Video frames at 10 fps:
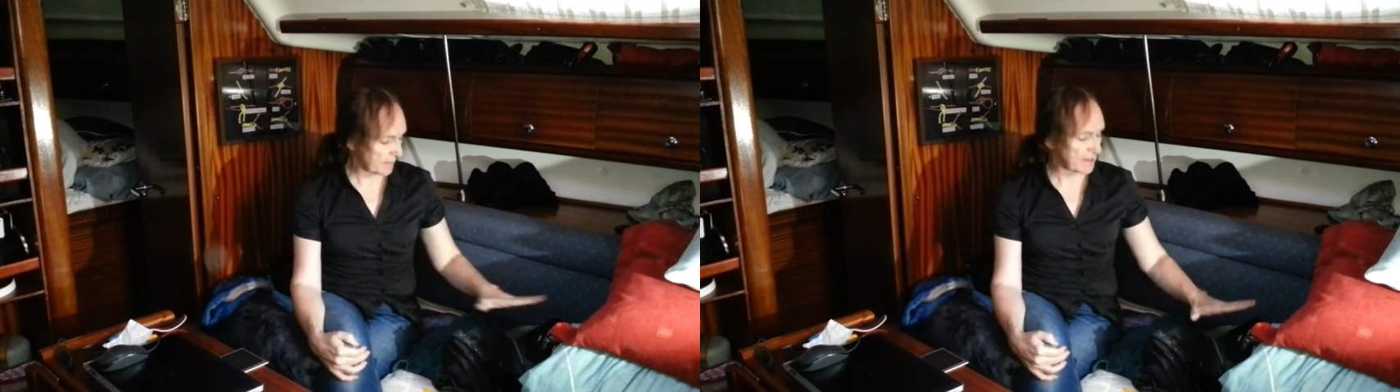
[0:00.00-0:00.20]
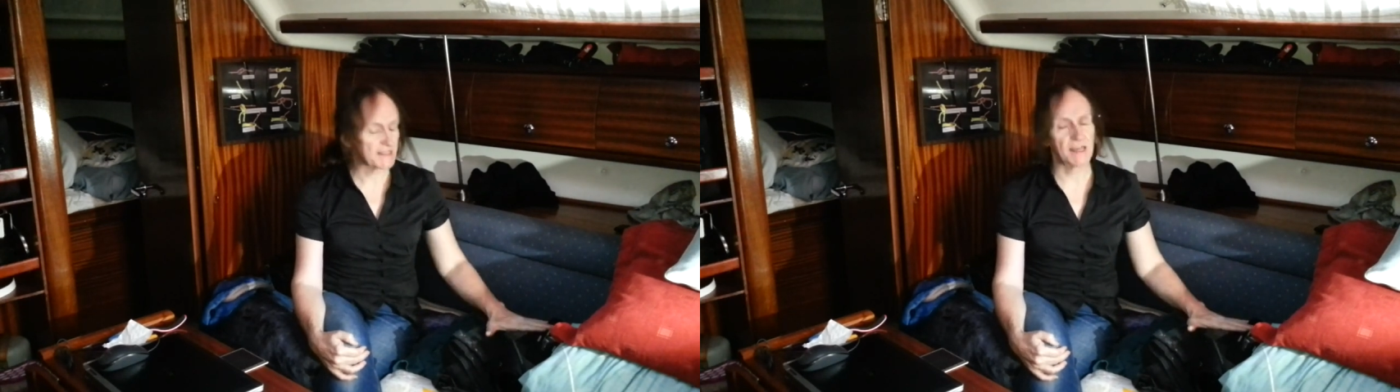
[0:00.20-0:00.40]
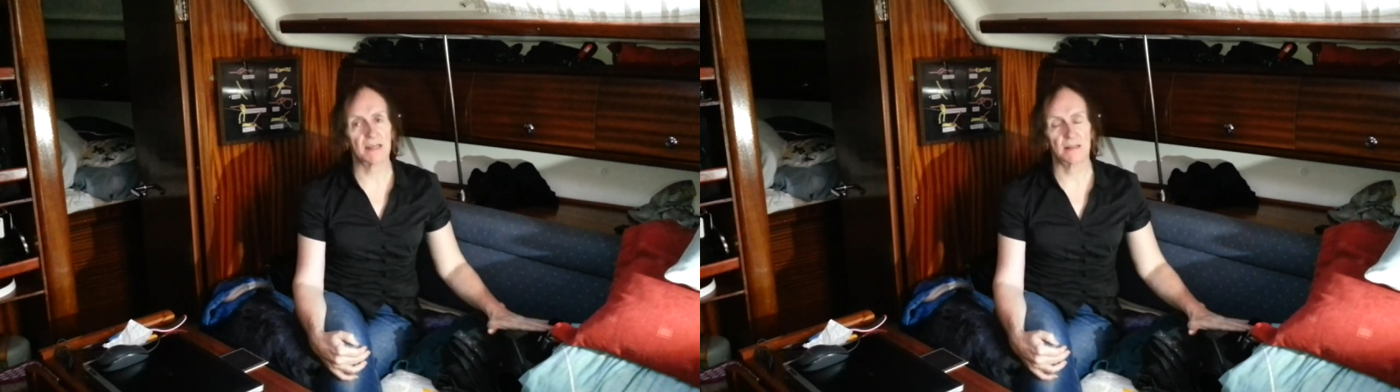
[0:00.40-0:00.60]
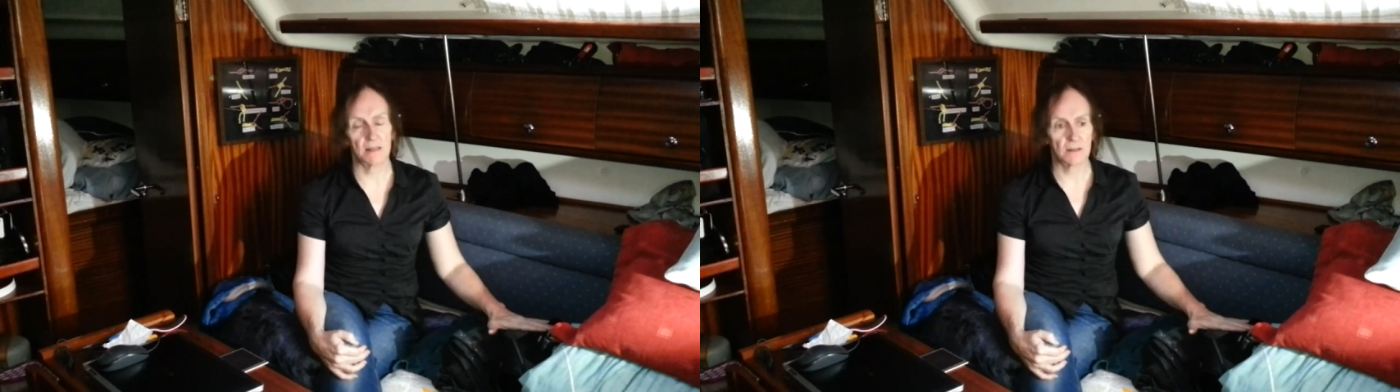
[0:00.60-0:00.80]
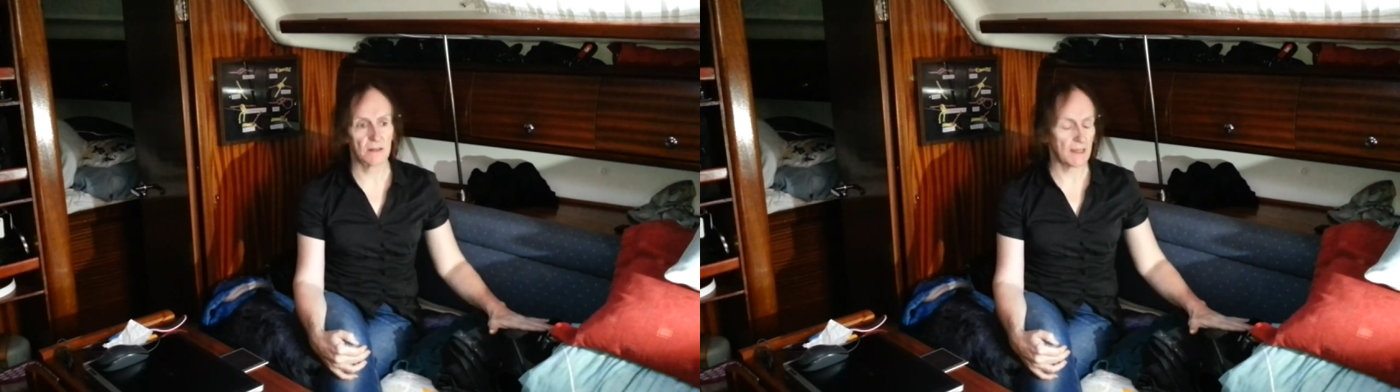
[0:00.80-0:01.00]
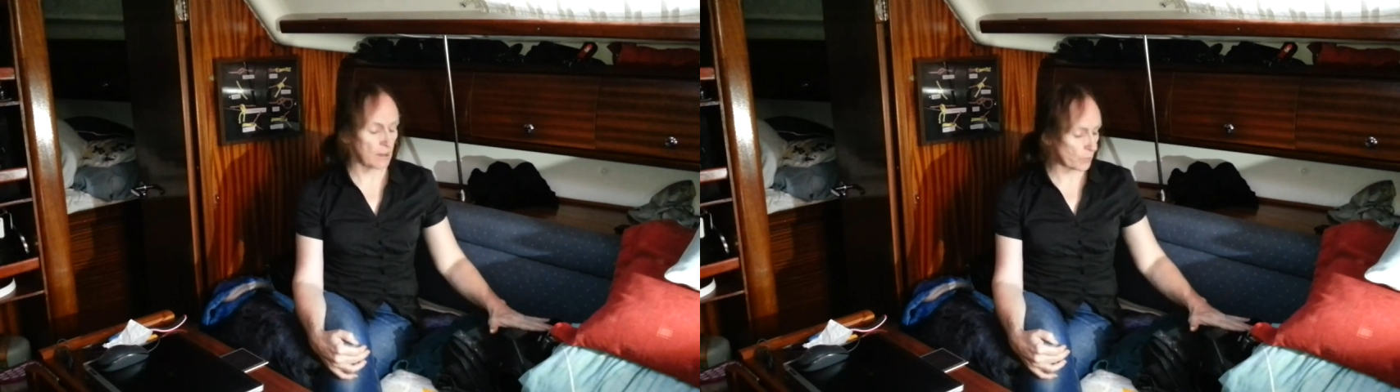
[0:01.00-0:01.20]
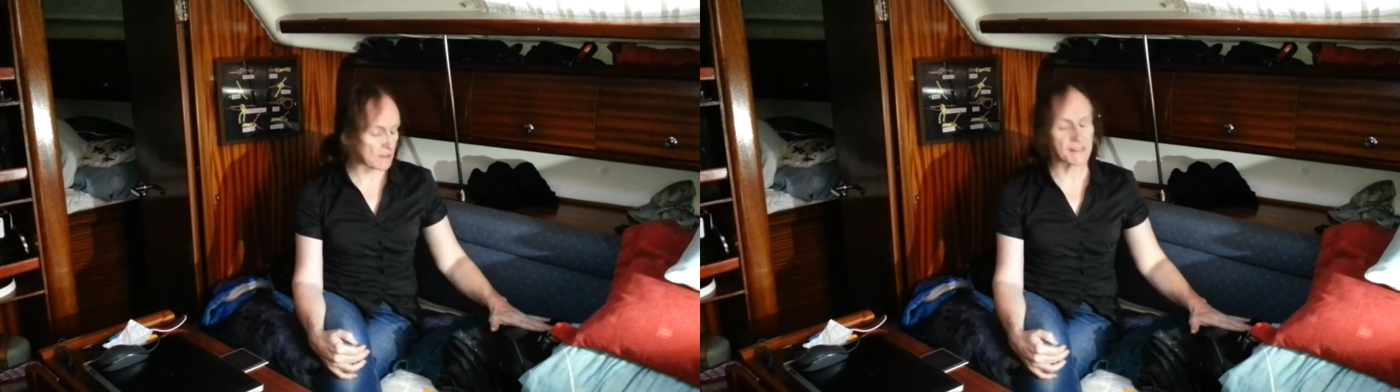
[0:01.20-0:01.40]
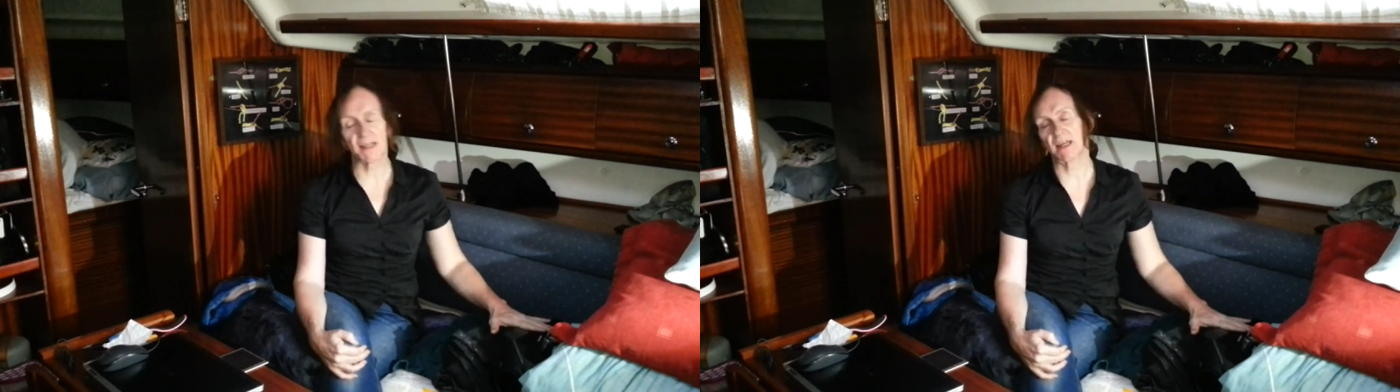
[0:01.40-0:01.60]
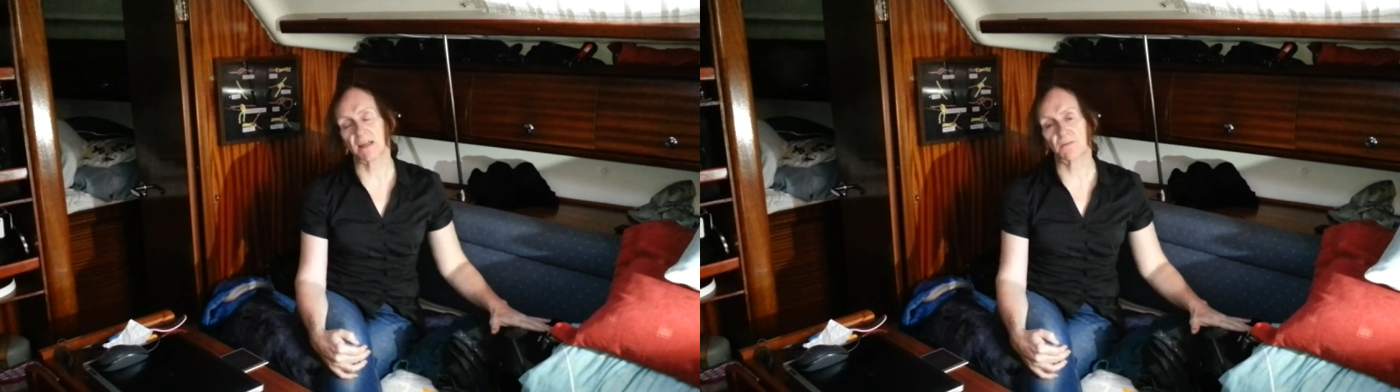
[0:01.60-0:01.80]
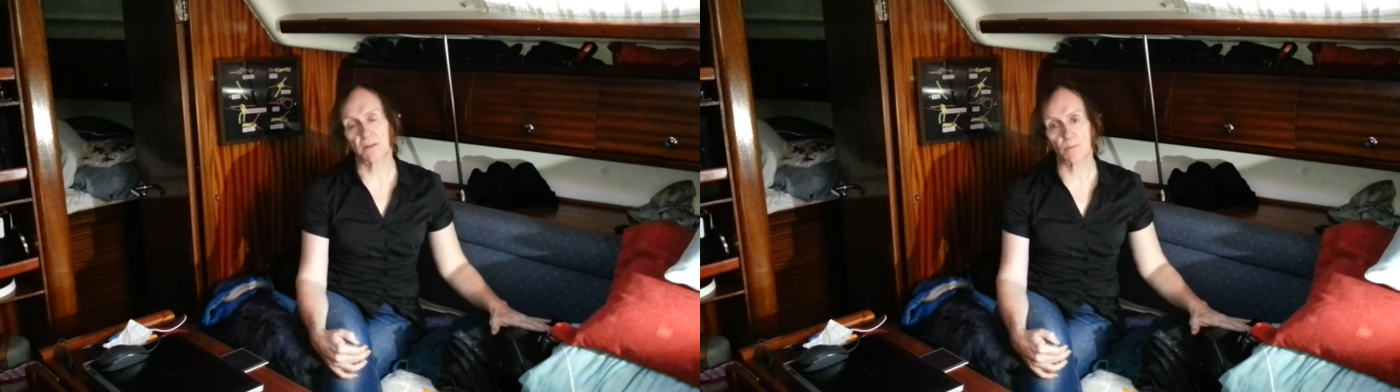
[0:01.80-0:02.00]
They say that the ones they get
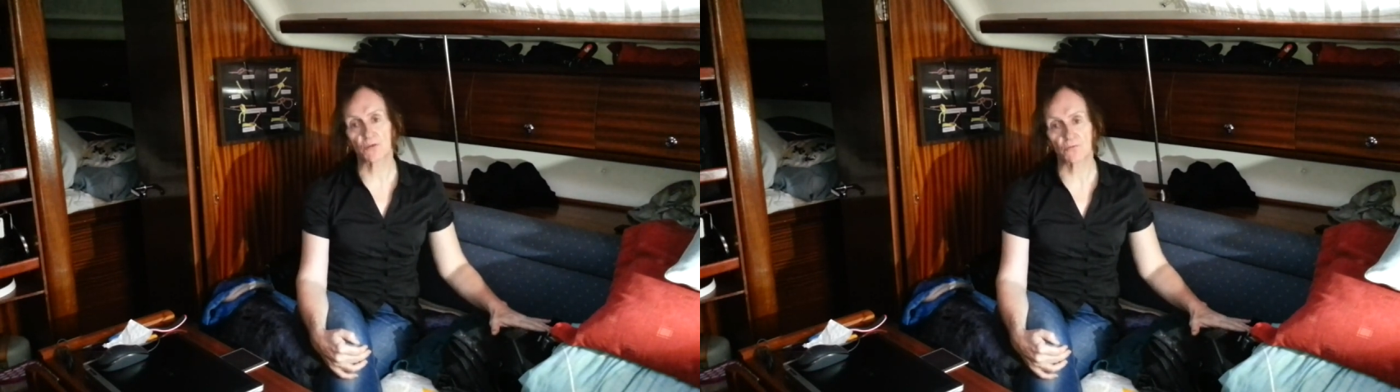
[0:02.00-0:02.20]
in for the most